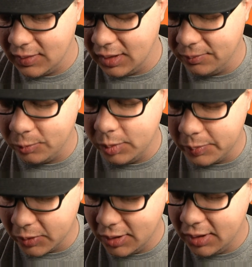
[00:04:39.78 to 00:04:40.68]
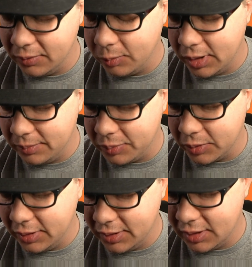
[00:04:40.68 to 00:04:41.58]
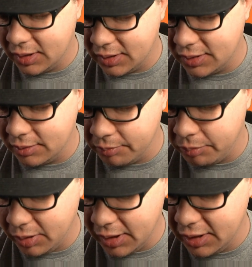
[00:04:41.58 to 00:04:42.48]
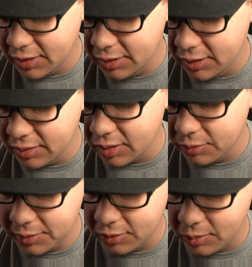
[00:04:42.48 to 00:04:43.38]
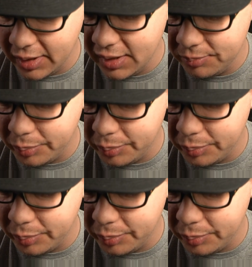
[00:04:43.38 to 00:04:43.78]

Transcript: If we had put Blaine on here, that would have been great,